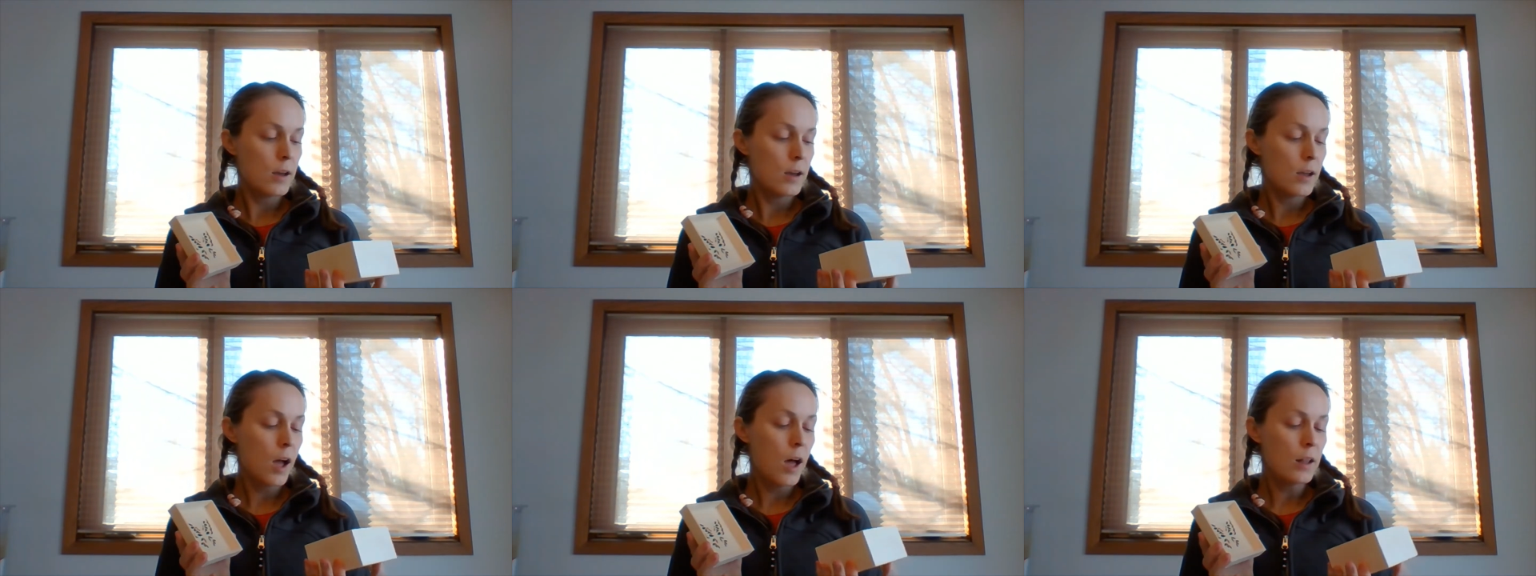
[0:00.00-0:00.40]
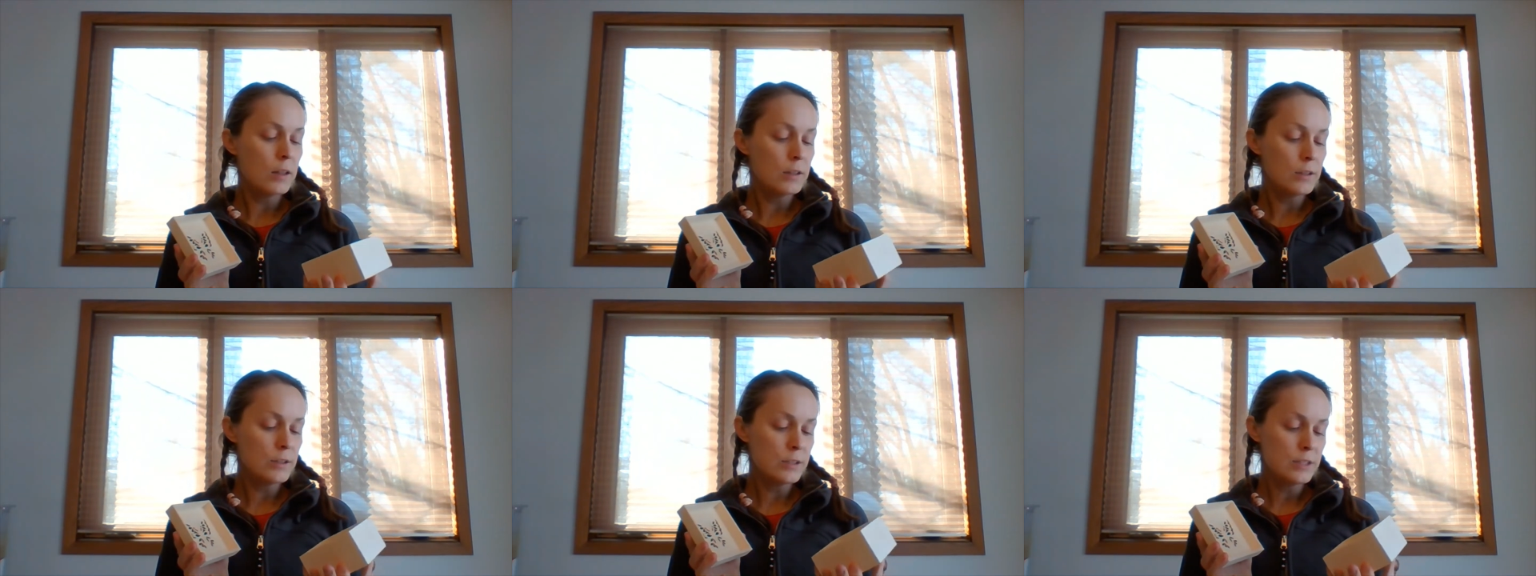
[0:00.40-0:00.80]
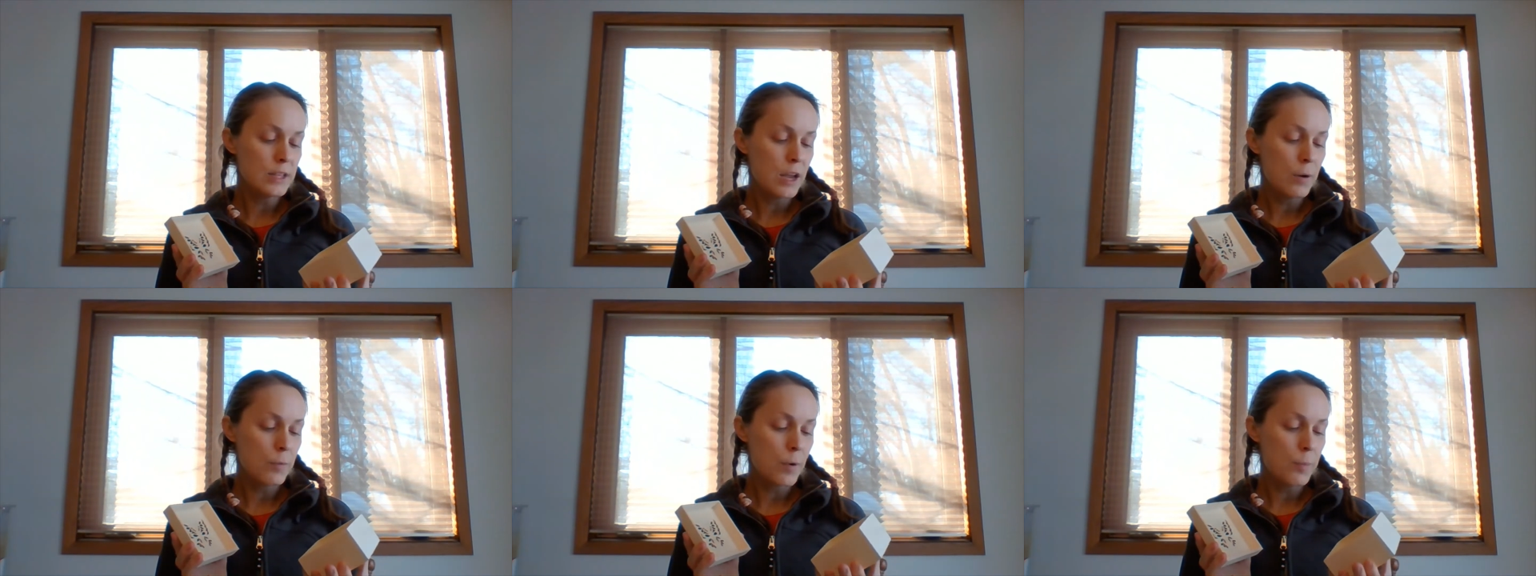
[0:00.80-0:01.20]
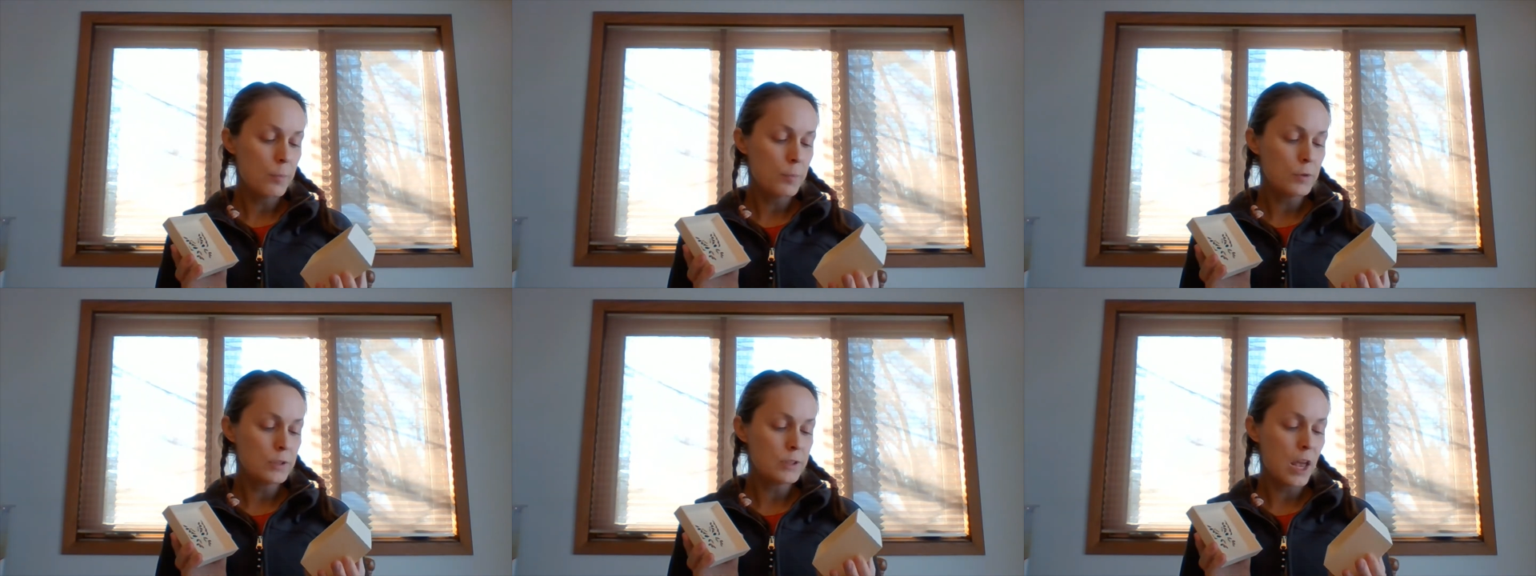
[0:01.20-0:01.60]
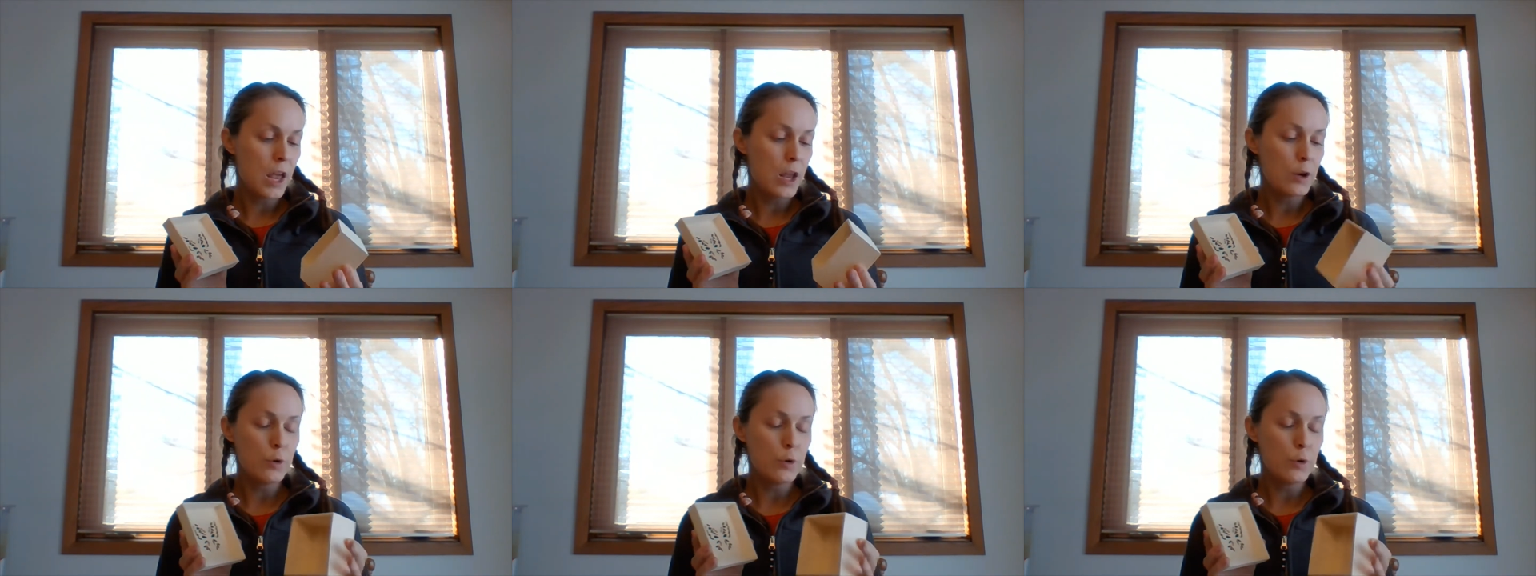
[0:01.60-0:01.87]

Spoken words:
colors that represent